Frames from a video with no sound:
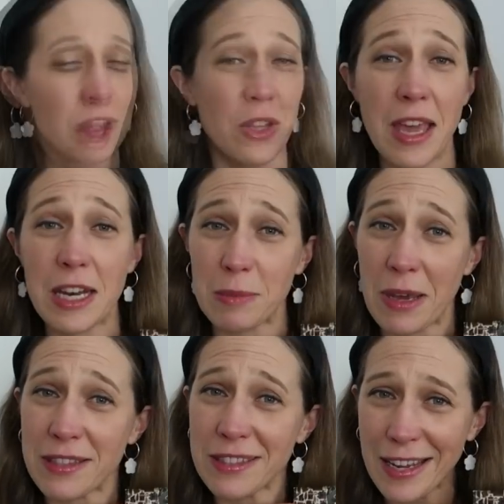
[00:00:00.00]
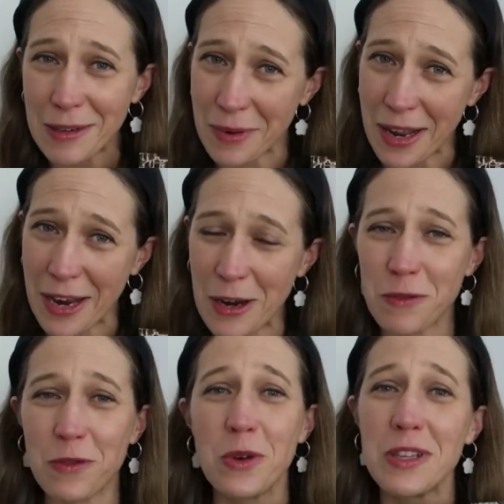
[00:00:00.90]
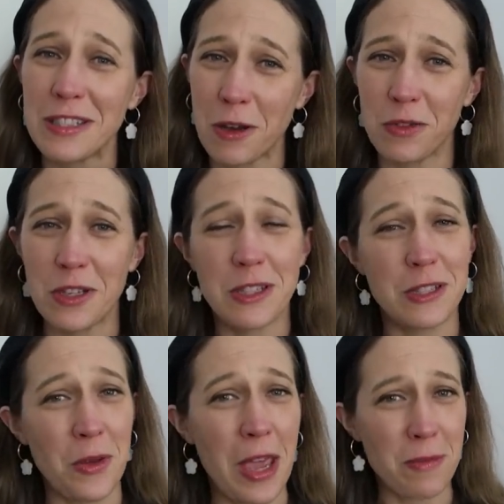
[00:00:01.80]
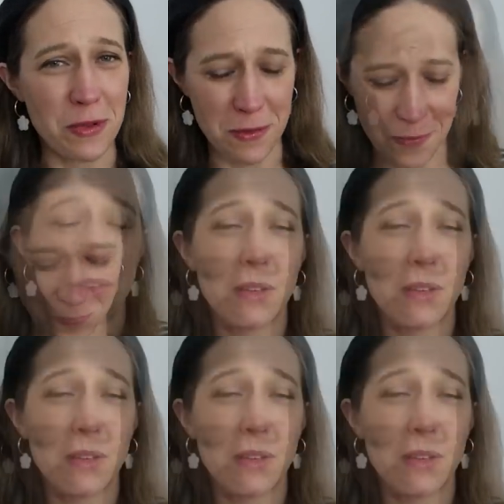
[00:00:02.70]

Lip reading: So that is my second plan for Selfless Sew April.